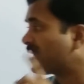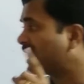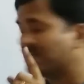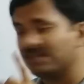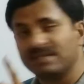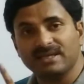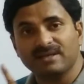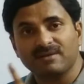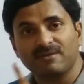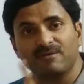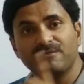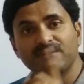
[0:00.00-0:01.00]
algae
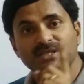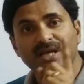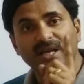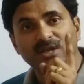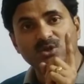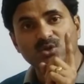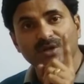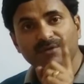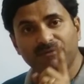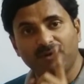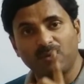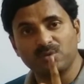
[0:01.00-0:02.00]
which are
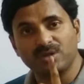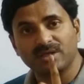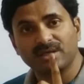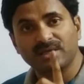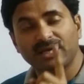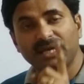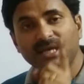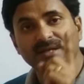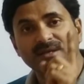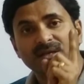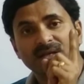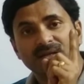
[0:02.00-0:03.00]
actually found
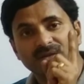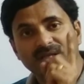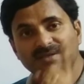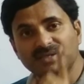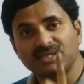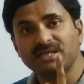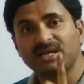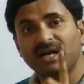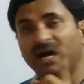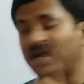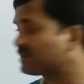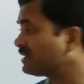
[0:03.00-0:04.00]
in the sea
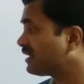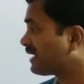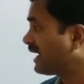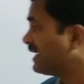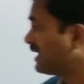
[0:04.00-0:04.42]
are the red